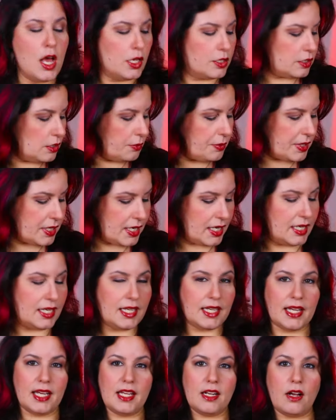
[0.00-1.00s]
So we're going
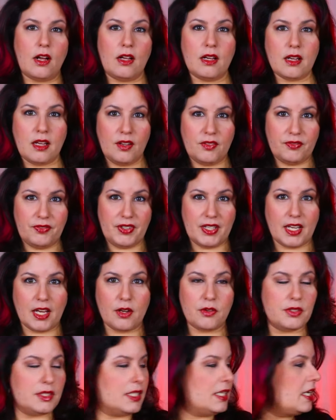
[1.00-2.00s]
to get all comfy
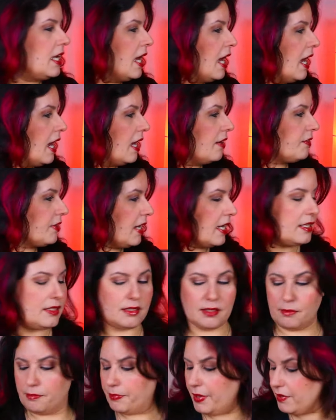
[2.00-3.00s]
cozy. I've got
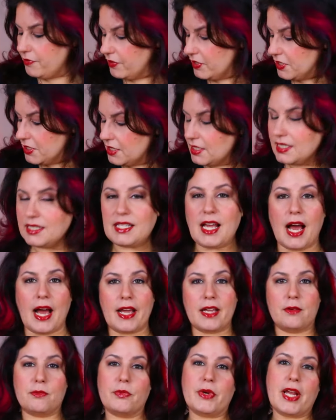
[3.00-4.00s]
some beverages. I
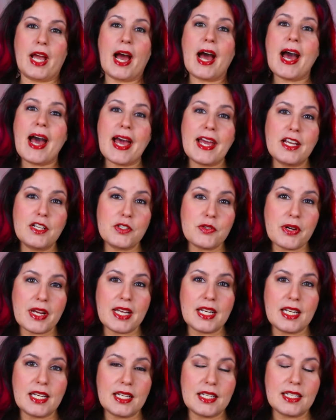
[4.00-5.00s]
am
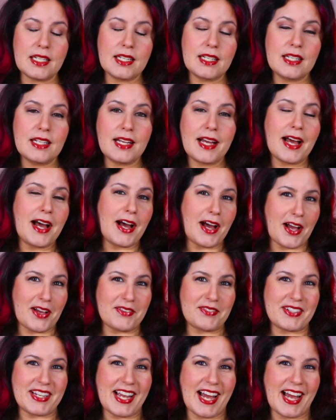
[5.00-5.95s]
rehydrating. I